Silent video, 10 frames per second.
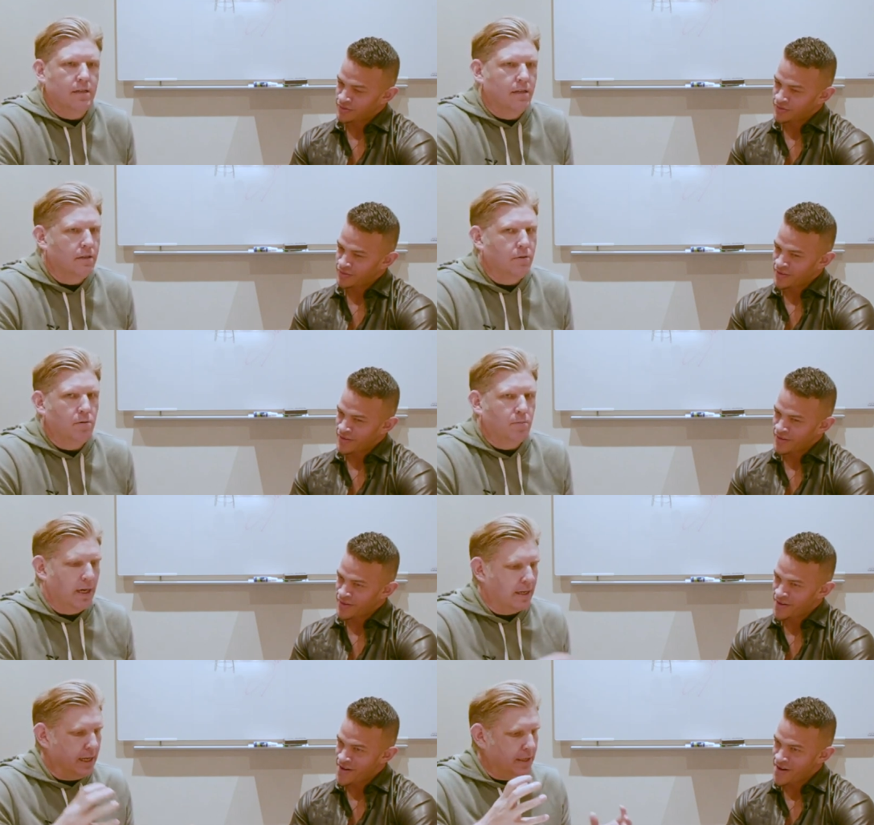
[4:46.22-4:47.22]
Speaker 1: uh, you and
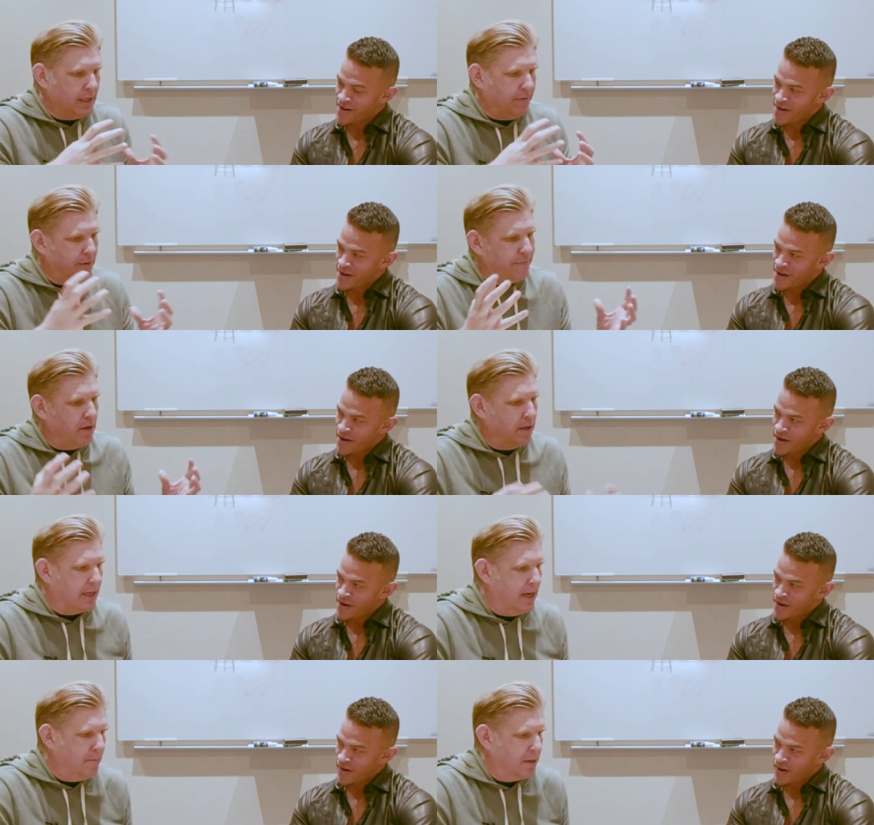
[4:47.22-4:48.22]
Brian Cage having a
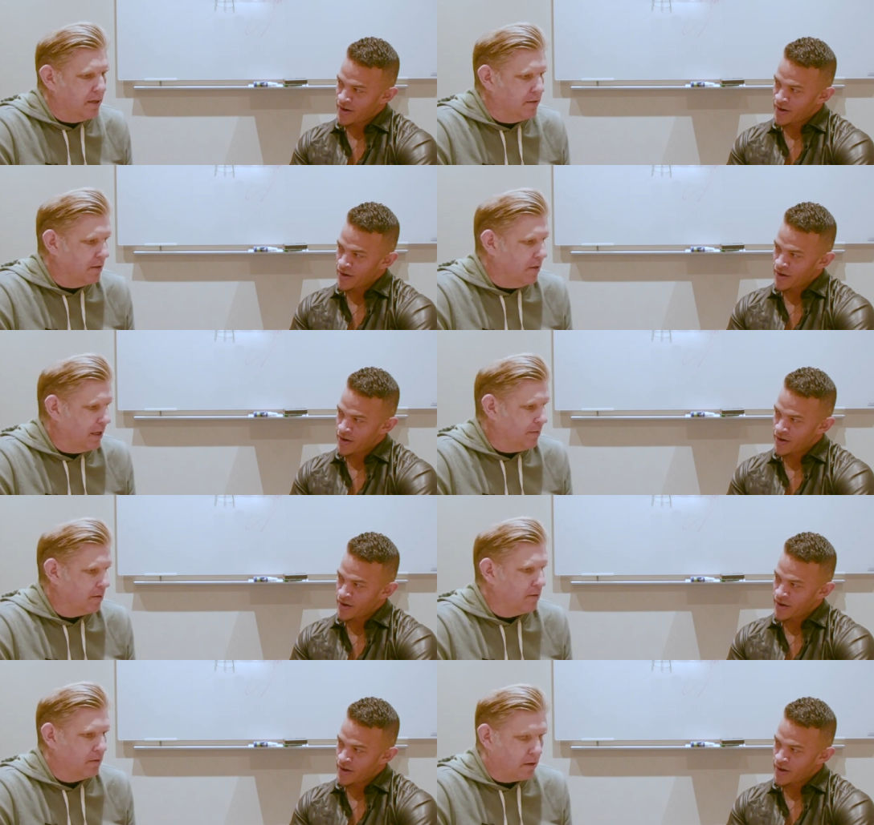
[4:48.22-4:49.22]
falling out because you know he
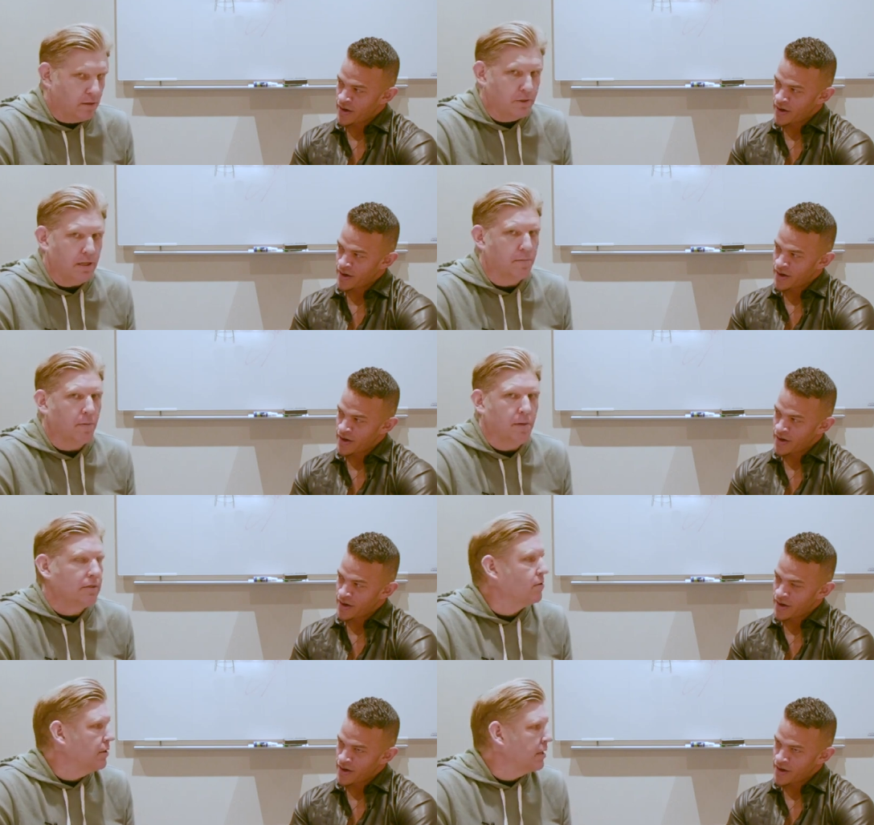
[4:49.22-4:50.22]
was considerable
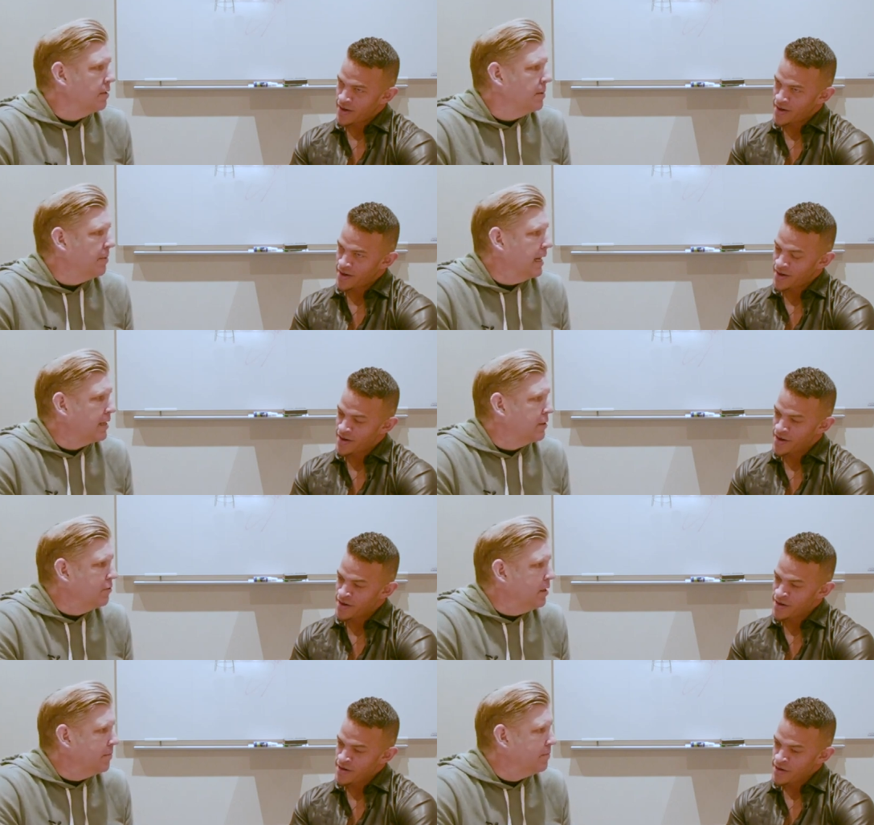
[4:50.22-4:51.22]
muscle that could have been backing
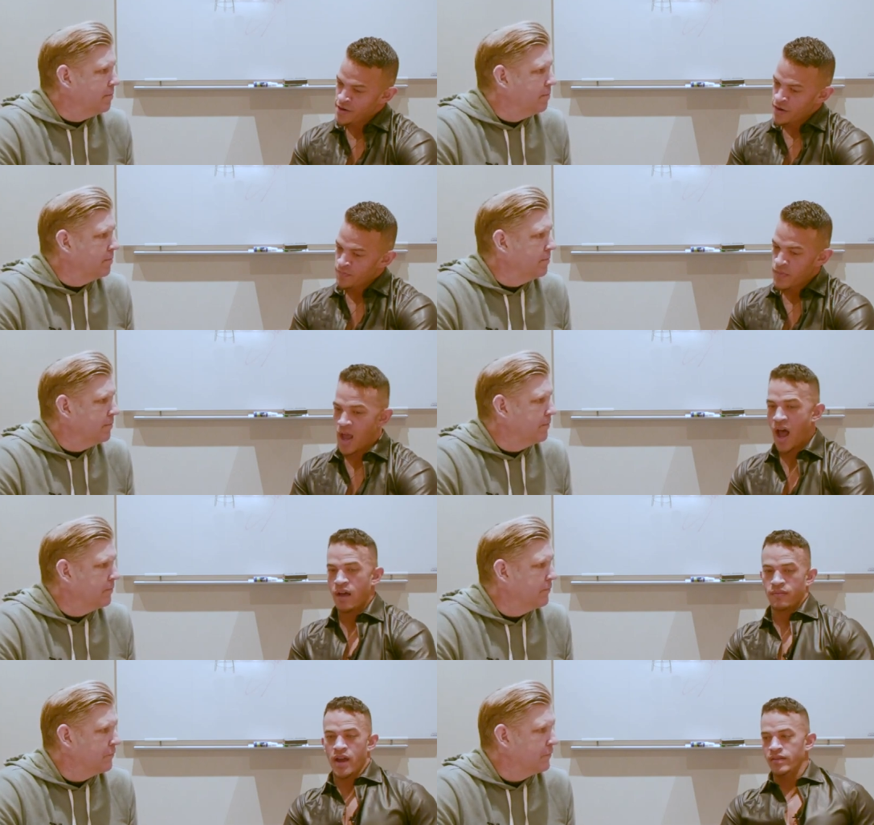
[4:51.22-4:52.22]
you up?
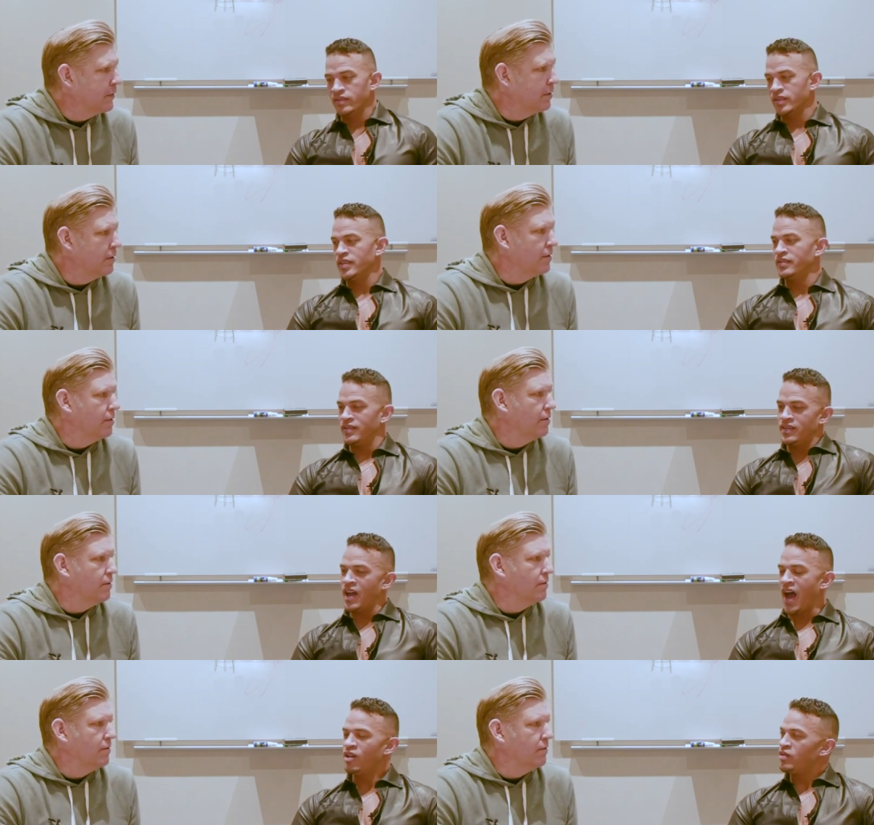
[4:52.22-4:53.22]
Speaker 2: Honestly,
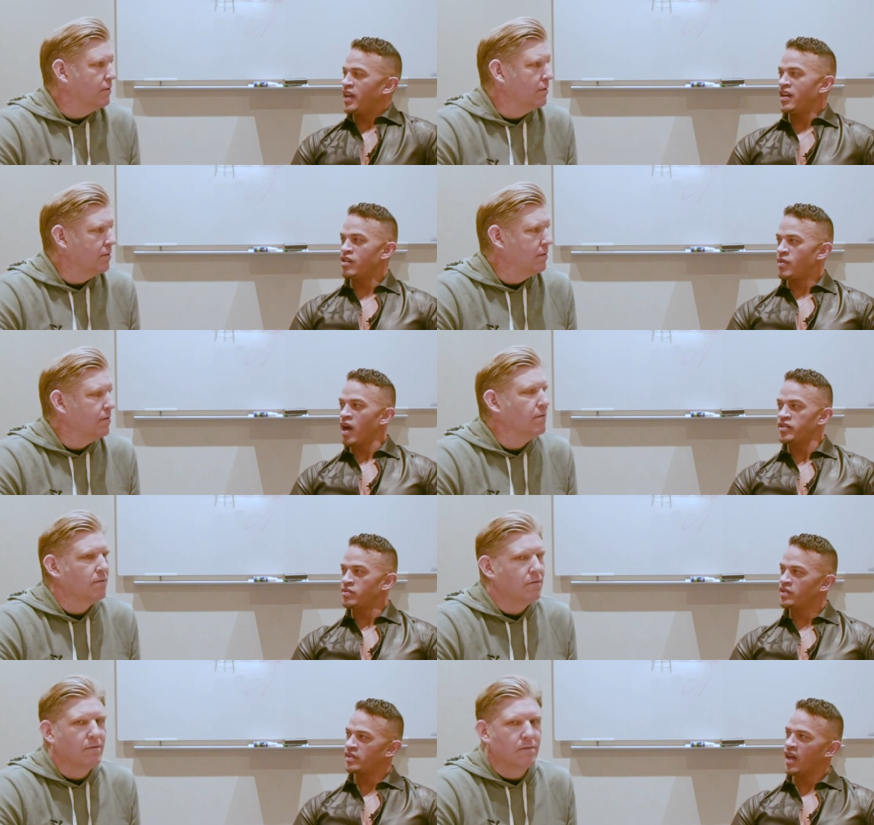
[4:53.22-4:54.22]
I don't care about
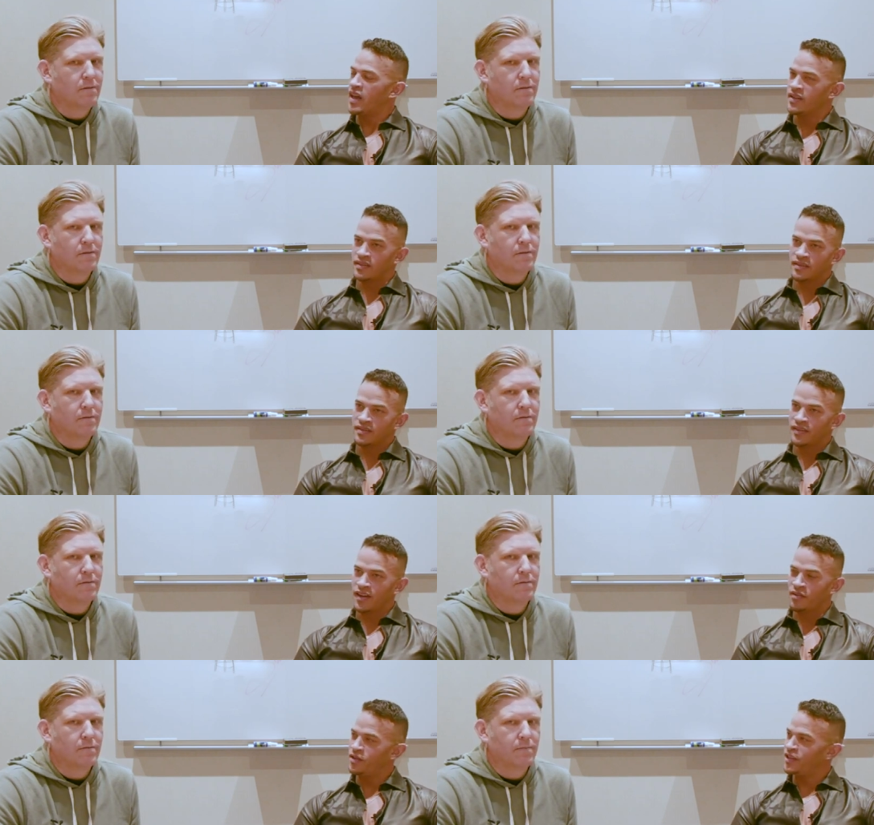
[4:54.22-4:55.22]
someone's size.
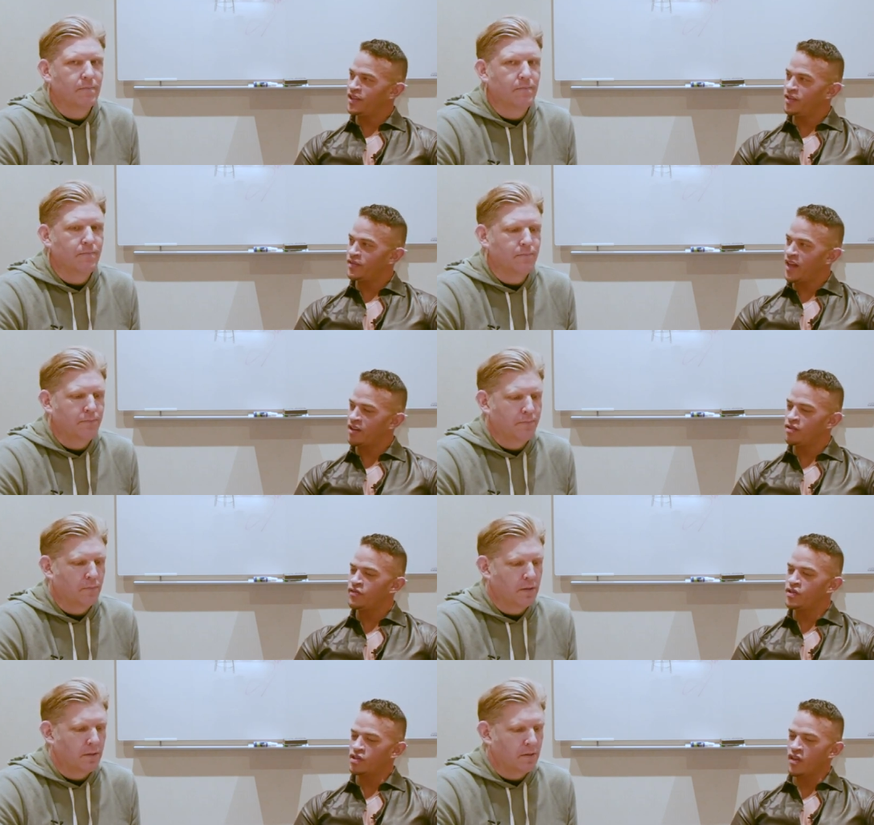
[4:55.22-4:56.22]
I really don't. I don't know
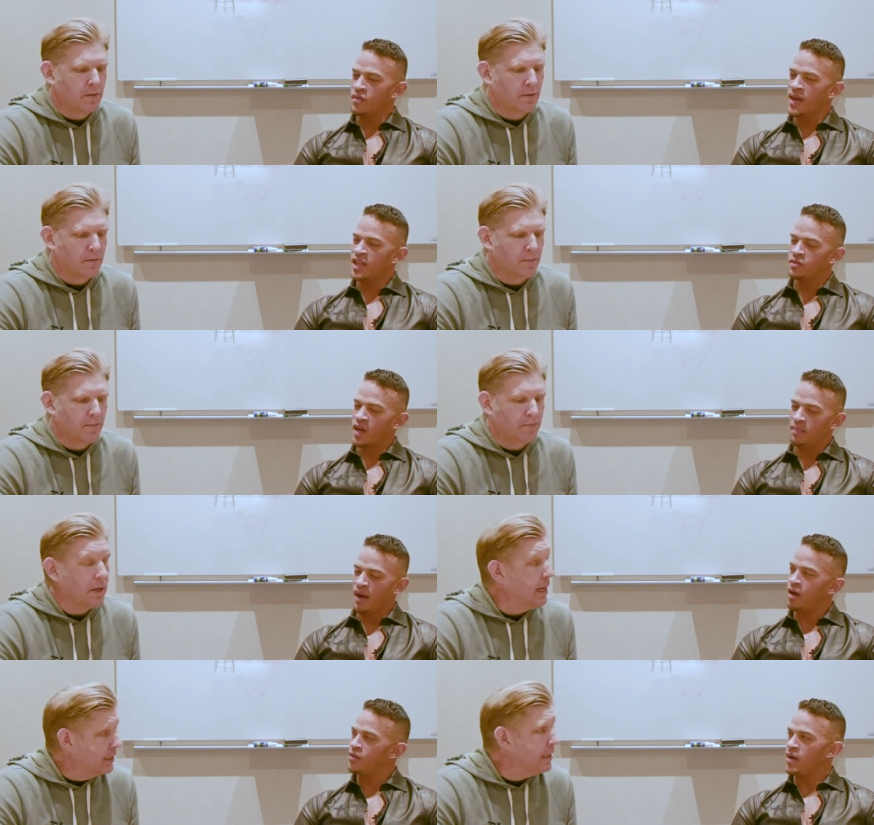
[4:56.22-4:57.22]
if you saw the match, but I
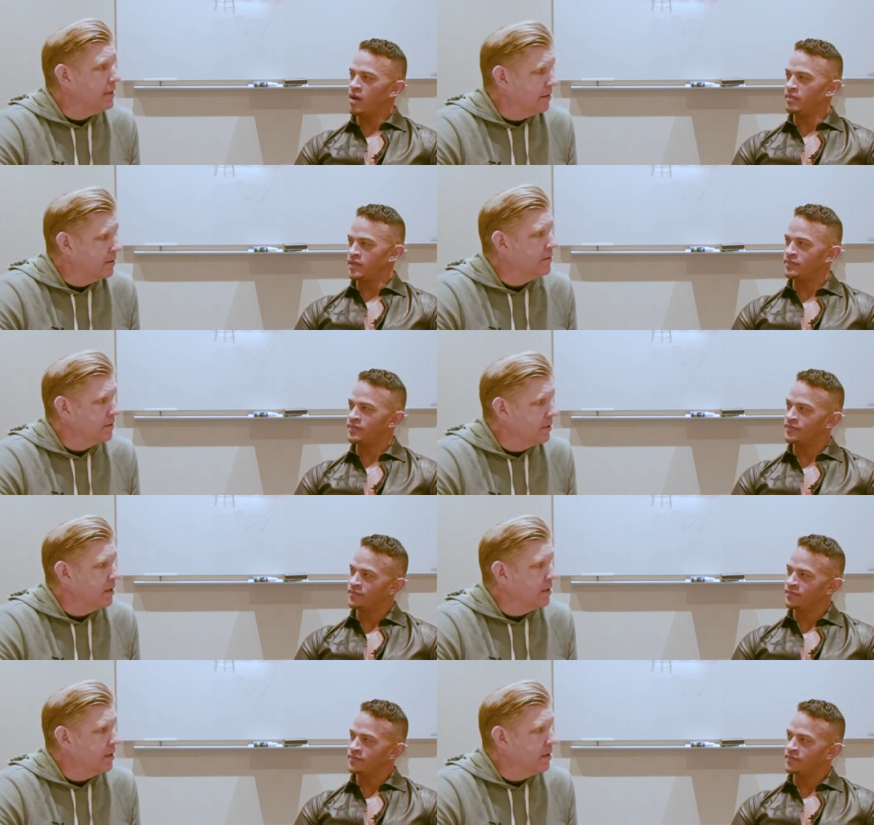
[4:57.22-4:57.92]
power bombed him.